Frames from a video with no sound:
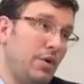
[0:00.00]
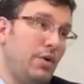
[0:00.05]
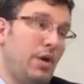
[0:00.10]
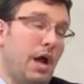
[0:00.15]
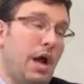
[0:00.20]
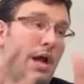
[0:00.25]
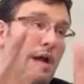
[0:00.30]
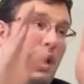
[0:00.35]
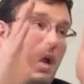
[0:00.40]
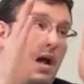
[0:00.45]

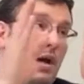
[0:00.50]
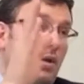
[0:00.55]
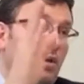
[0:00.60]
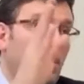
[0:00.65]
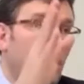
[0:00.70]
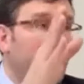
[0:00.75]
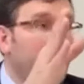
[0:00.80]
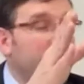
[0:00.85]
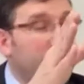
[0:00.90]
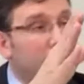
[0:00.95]
I
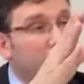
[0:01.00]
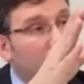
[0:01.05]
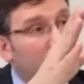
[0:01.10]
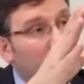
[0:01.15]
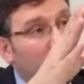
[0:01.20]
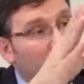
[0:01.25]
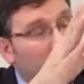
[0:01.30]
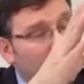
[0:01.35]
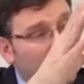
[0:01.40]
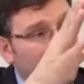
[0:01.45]
outlined
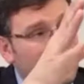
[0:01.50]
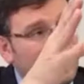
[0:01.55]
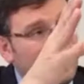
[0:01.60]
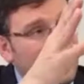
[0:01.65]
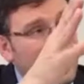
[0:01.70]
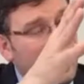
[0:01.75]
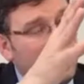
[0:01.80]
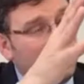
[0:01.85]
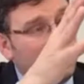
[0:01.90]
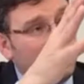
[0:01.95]

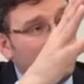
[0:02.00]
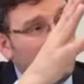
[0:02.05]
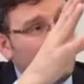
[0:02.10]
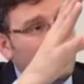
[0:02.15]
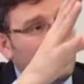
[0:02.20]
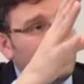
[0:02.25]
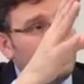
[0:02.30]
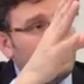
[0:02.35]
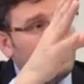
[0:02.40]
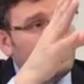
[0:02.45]
exactly